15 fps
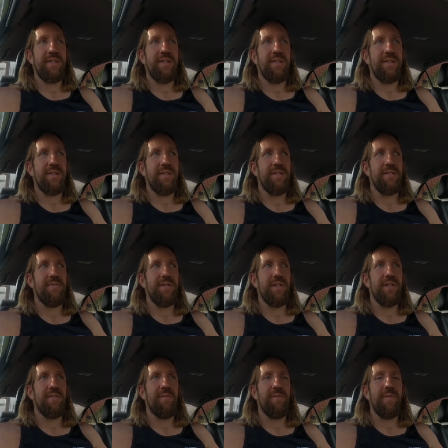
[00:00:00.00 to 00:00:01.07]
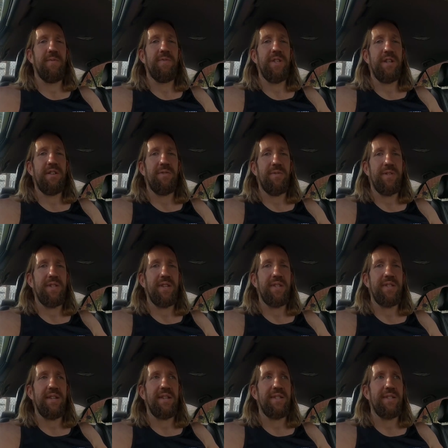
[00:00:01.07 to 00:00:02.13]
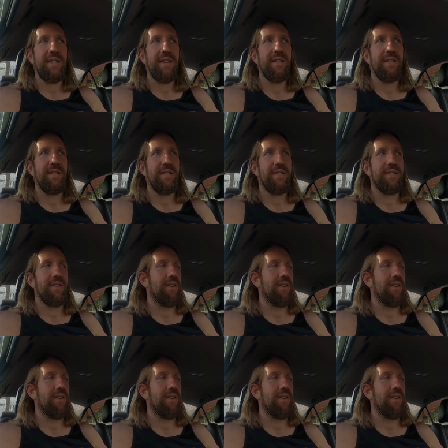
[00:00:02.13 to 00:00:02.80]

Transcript: and it was either 15 or 16 seconds.